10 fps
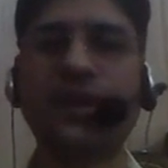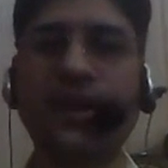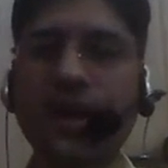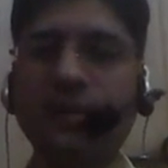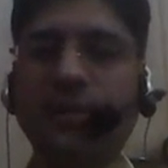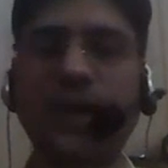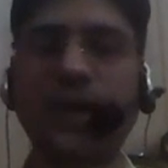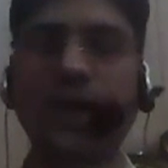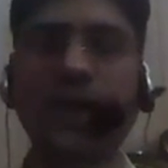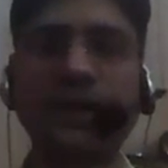Trap,
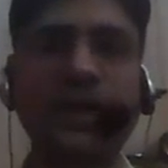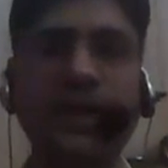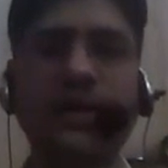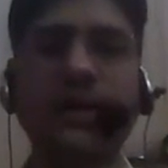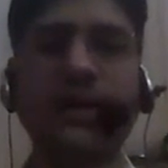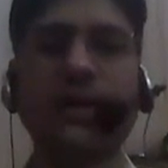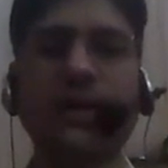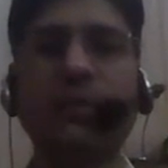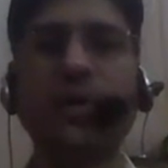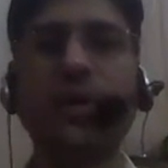exactly.
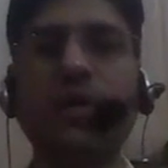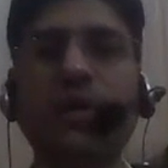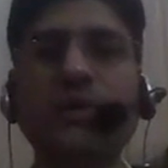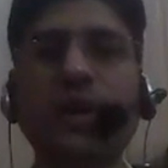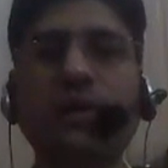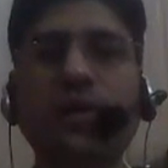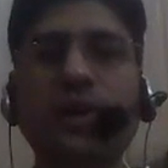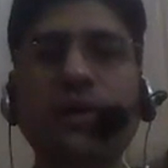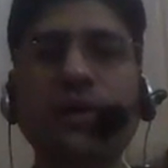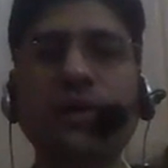Because
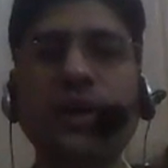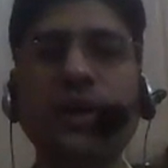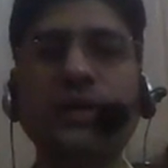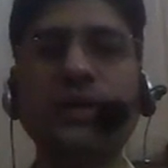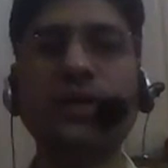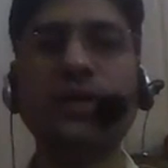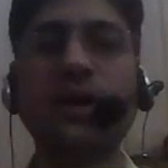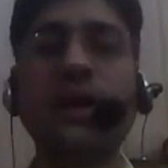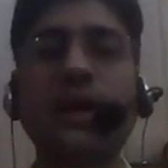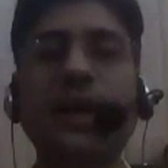112 is
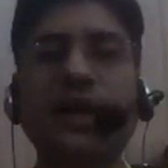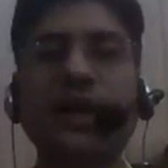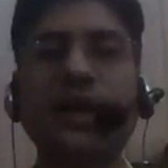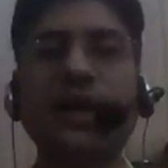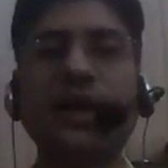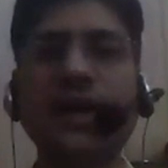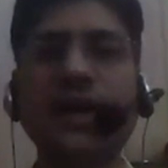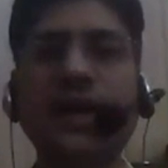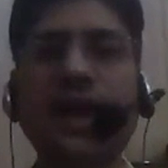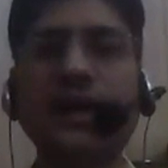greater than
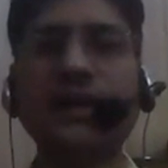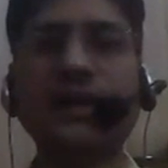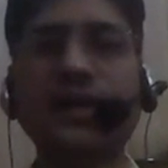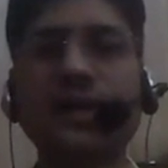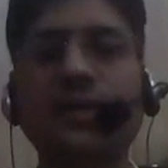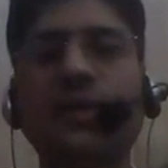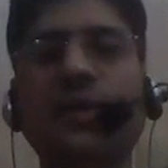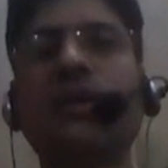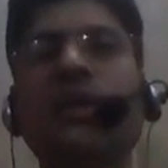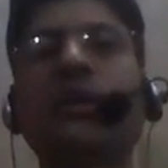96. So
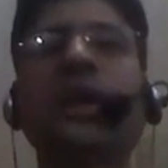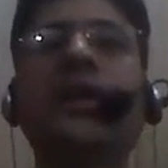there will be a